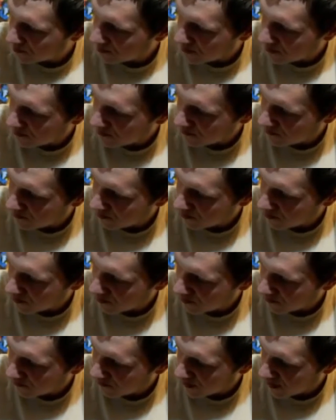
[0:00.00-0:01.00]
3,
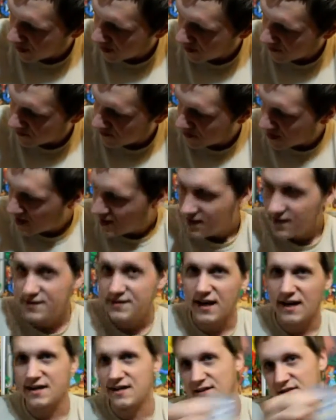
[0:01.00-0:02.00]
4, 5,
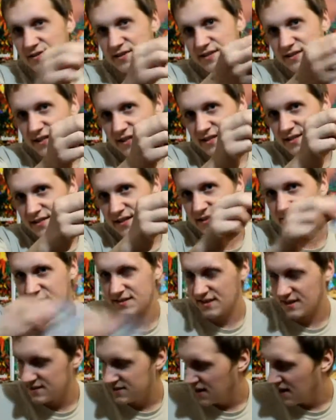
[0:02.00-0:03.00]
technically 6 because
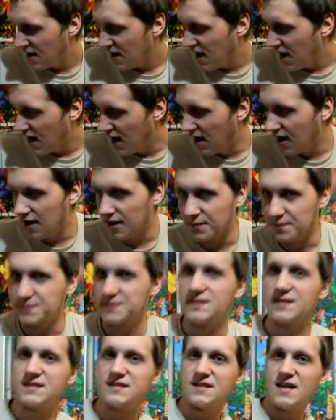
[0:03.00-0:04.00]
of this.
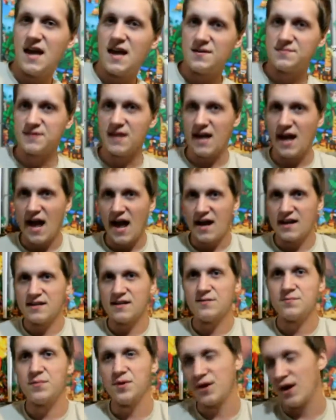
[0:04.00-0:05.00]
6 games I
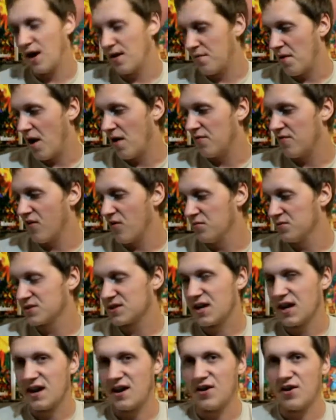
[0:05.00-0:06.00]
added, but I've
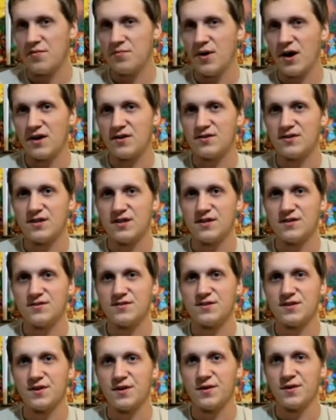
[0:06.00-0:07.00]
almost got Harry Potter done,
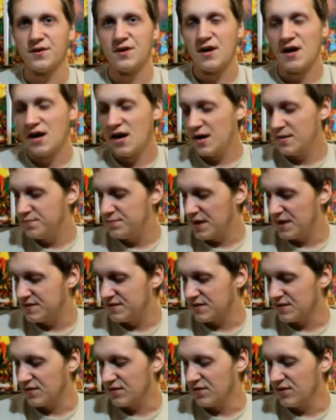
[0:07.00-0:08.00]
so
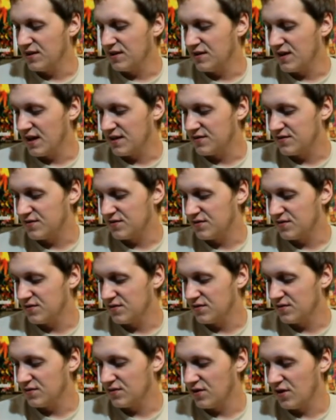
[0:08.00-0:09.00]
basically that's
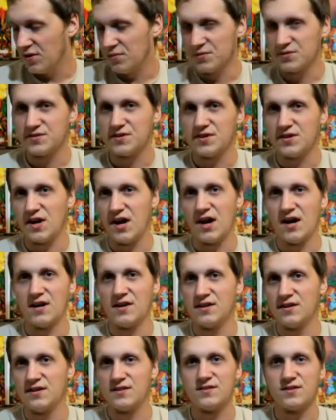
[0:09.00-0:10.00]
almost a
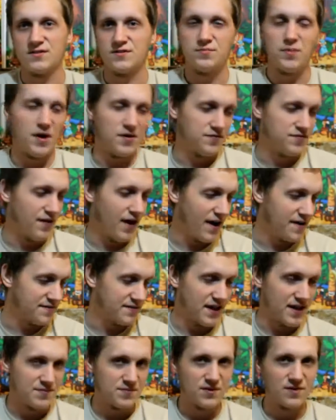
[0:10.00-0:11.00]
non. So it's about 5
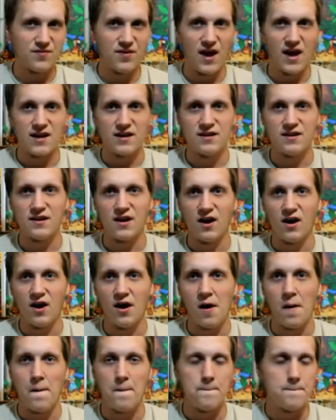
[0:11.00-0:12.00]
games I've added.
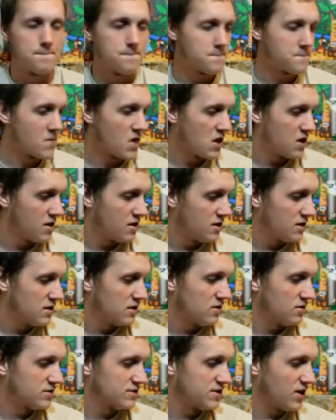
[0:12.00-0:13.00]

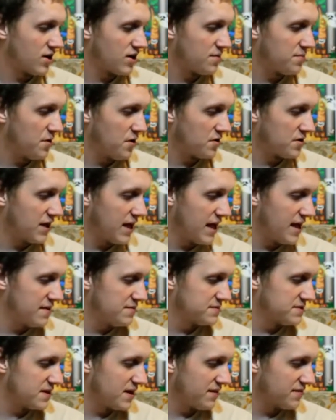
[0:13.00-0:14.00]
Let's talk about
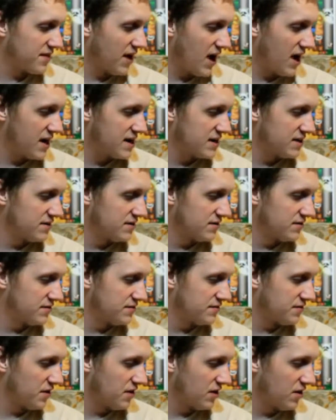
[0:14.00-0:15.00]
games that I've kind
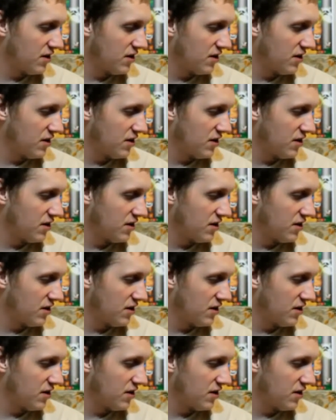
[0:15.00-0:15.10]
of